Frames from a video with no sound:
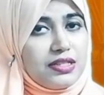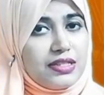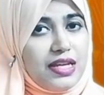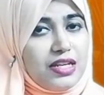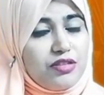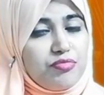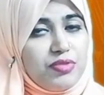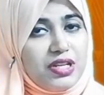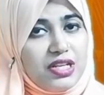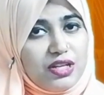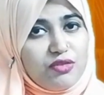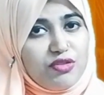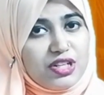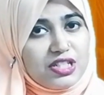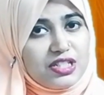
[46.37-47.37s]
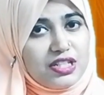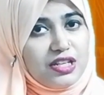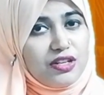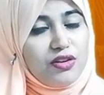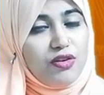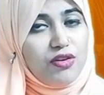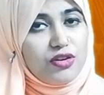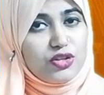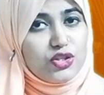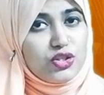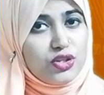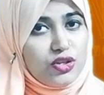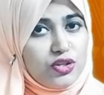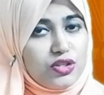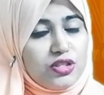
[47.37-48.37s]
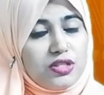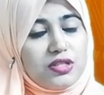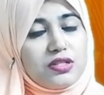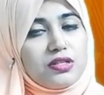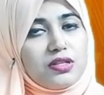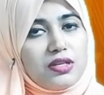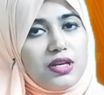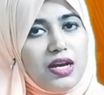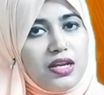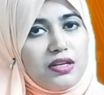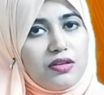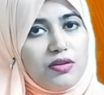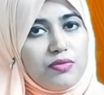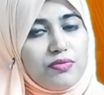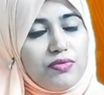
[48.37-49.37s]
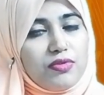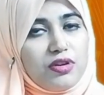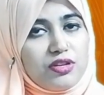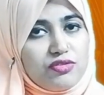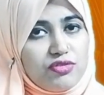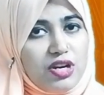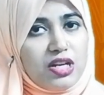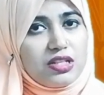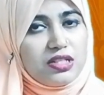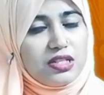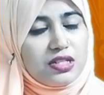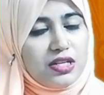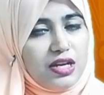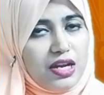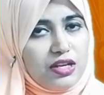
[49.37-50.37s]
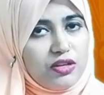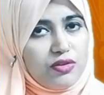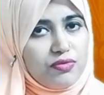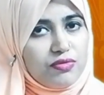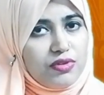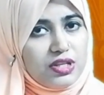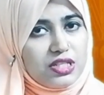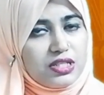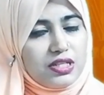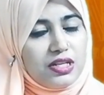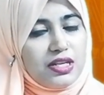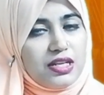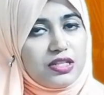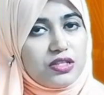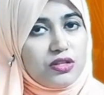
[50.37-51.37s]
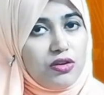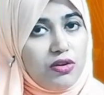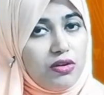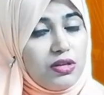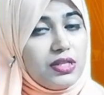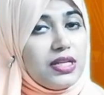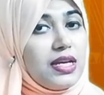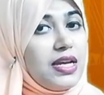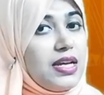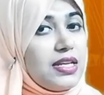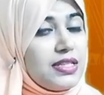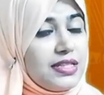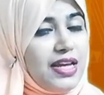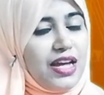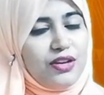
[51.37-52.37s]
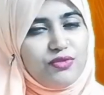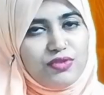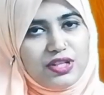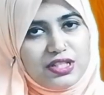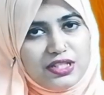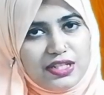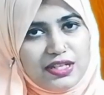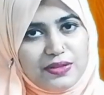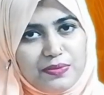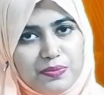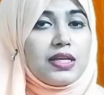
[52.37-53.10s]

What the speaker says: That mini question or short kind of contracted kind of question is called tag question.